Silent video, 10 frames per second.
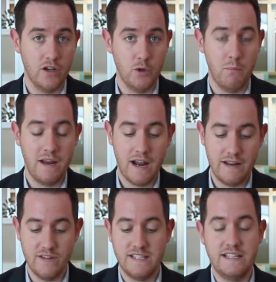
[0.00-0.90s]
You may not
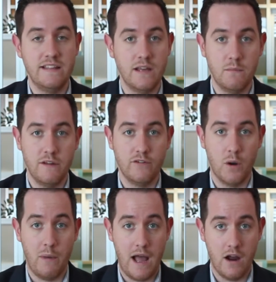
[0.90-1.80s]
even see them if you're
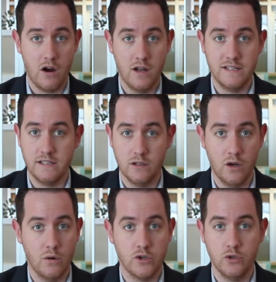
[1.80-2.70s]
a buyer on
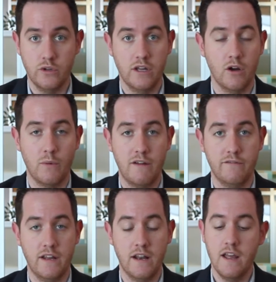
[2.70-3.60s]
Zillow or Trulia or
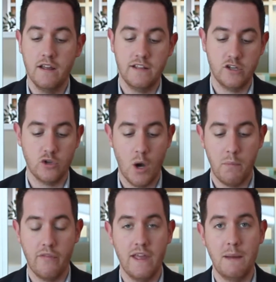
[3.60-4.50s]
Redfin. They show up
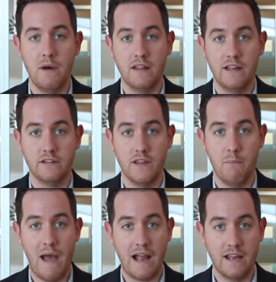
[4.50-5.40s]
on the MLS on the
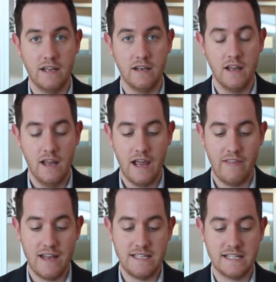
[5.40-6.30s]
back end, and
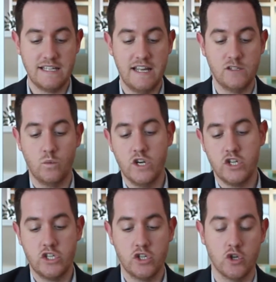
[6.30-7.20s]
that dictates
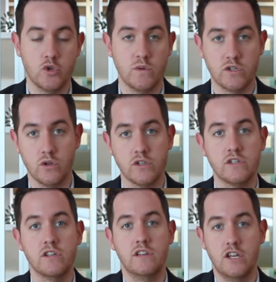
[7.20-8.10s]
which search
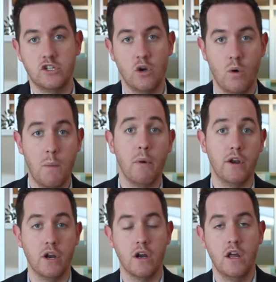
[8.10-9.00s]
results they show up
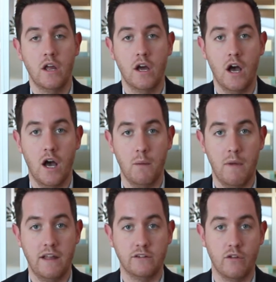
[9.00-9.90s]
under. Um,
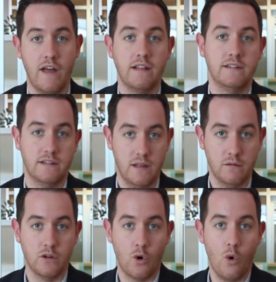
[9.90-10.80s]
and so that's
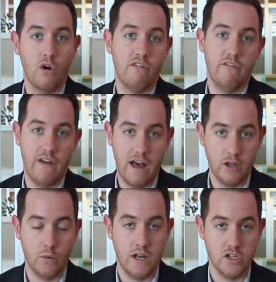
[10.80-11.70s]
the, the core of the
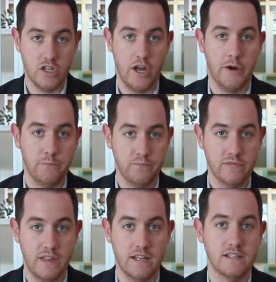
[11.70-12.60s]
value range there.
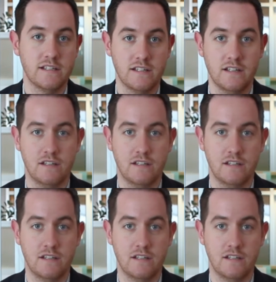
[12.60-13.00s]
Thanks.